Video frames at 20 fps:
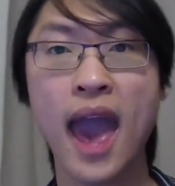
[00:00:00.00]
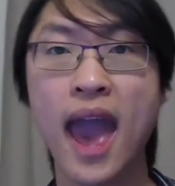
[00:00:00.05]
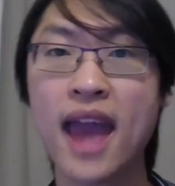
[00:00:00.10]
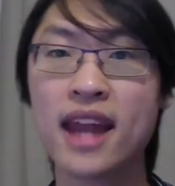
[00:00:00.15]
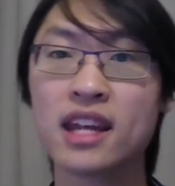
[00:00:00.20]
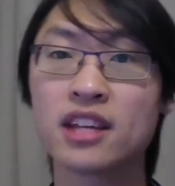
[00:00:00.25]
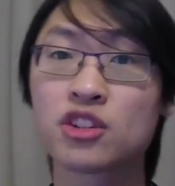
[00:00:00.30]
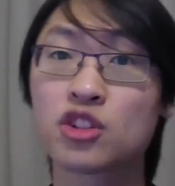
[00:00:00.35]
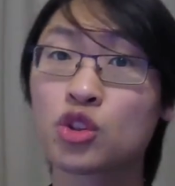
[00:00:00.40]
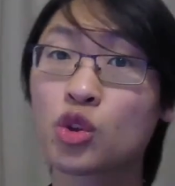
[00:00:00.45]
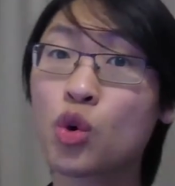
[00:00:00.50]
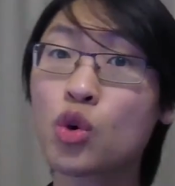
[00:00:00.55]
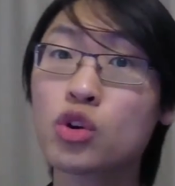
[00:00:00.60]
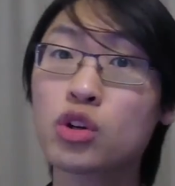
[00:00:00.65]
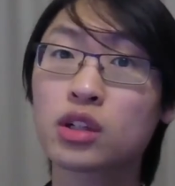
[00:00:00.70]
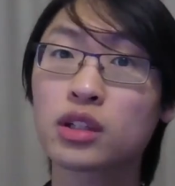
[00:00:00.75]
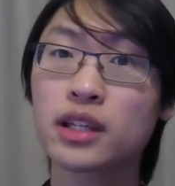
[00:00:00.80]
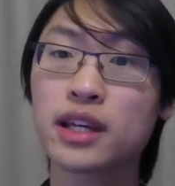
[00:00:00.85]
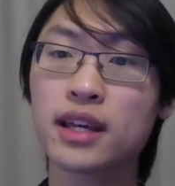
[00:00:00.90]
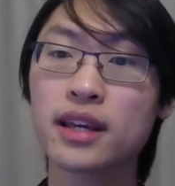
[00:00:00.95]
And
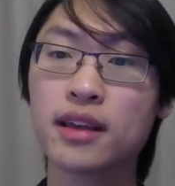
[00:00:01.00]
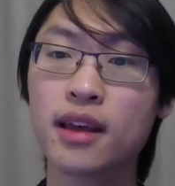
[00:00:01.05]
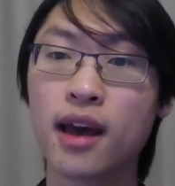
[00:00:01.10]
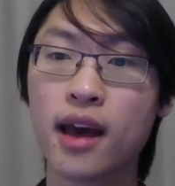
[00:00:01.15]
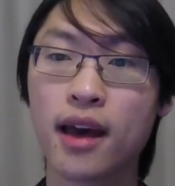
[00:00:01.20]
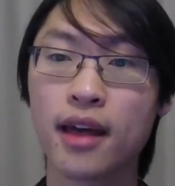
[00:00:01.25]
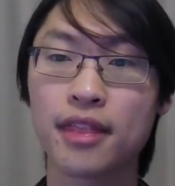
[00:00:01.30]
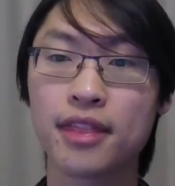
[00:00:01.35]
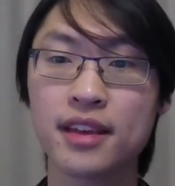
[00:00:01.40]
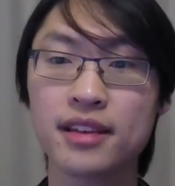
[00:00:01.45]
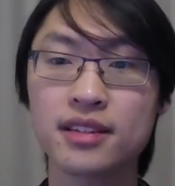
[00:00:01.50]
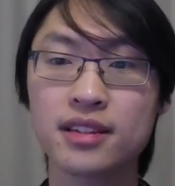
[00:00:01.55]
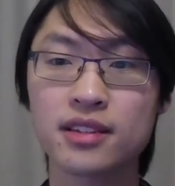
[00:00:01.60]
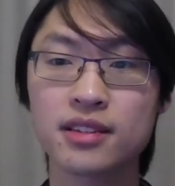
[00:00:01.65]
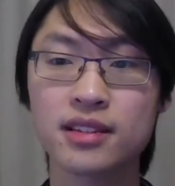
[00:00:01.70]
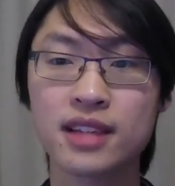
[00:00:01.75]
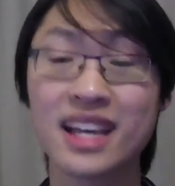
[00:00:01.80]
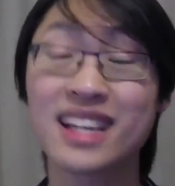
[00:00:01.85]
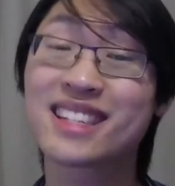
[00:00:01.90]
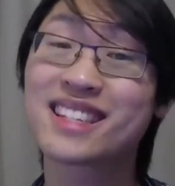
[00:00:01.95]
historically, this
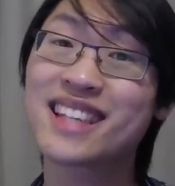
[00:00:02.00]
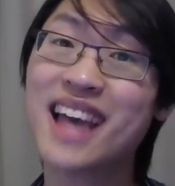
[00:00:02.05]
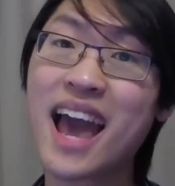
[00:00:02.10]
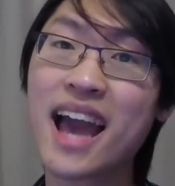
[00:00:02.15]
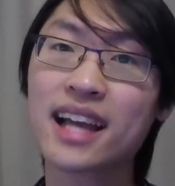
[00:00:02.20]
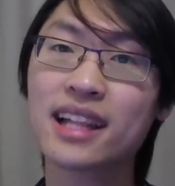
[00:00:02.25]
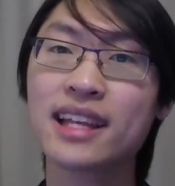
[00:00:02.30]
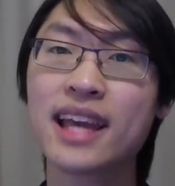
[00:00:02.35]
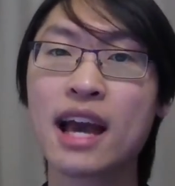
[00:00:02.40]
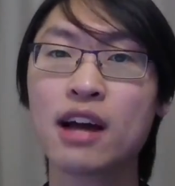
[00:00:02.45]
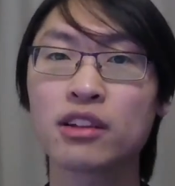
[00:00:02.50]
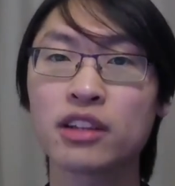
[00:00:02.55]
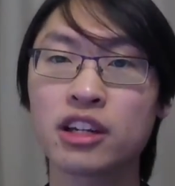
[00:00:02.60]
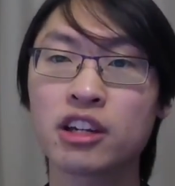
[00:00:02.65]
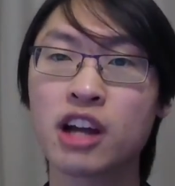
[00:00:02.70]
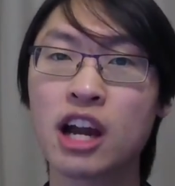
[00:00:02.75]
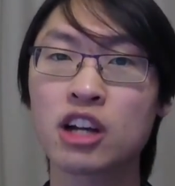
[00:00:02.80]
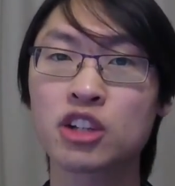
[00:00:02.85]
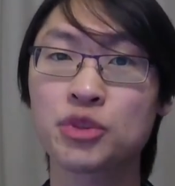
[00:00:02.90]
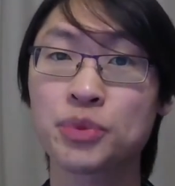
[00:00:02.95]
is exactly how
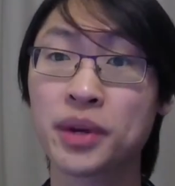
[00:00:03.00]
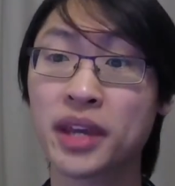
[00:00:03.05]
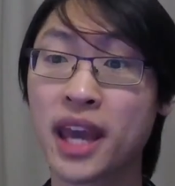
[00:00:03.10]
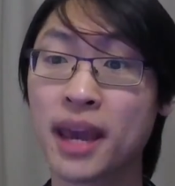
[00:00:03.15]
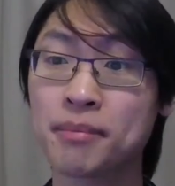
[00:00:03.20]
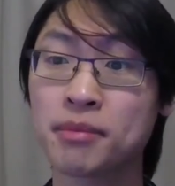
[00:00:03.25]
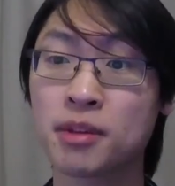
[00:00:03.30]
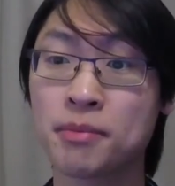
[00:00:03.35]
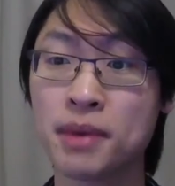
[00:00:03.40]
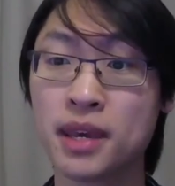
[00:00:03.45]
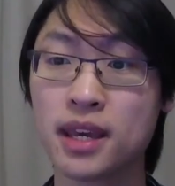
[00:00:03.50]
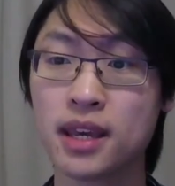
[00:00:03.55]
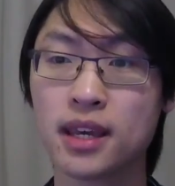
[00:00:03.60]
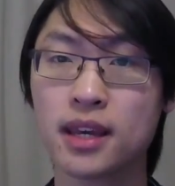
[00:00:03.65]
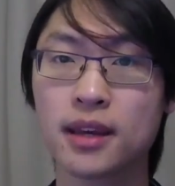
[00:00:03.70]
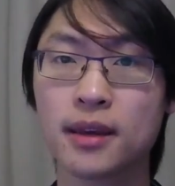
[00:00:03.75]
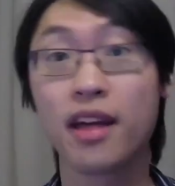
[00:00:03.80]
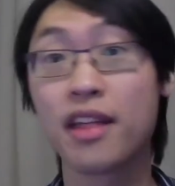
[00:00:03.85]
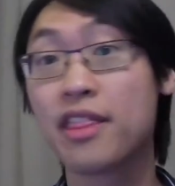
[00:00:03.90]
linear algebra came to be.